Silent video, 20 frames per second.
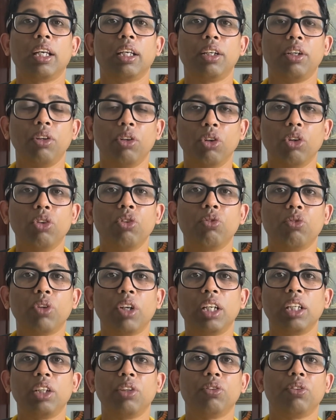know
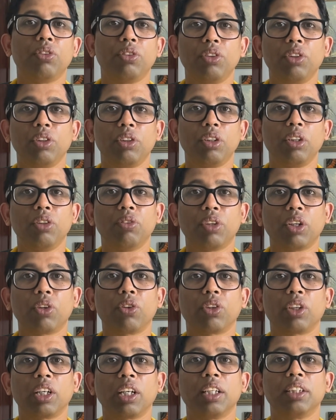why you are
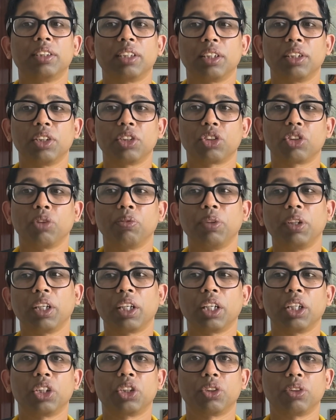organizing this
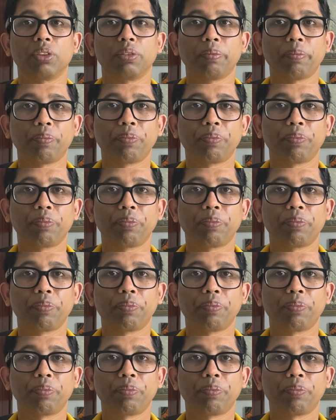communication.